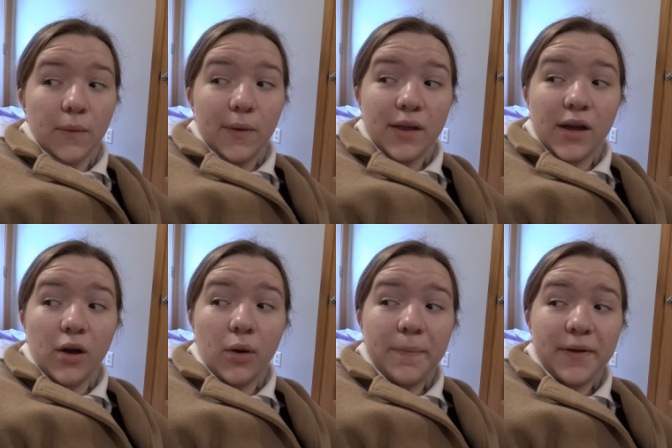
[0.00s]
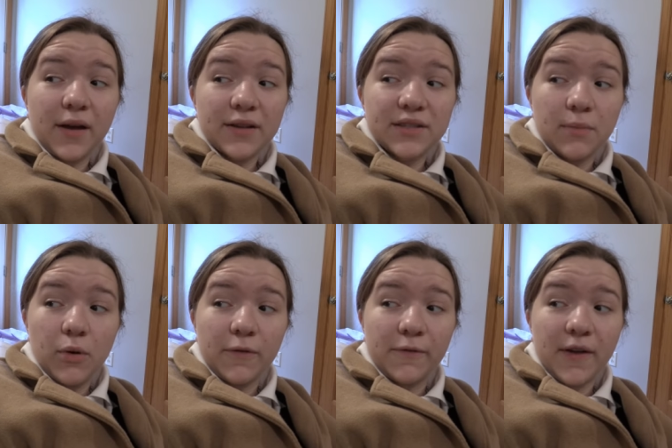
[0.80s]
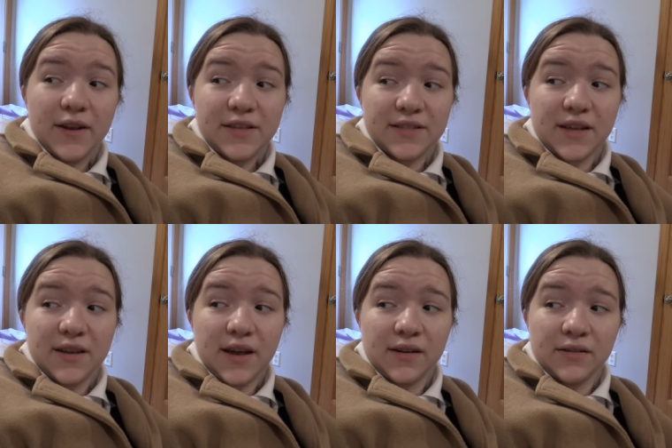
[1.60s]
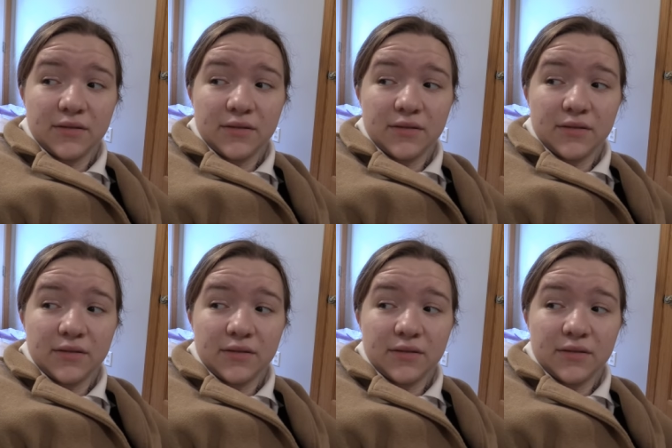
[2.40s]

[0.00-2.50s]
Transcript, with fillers: Well, I hope you got some more funnies in ya.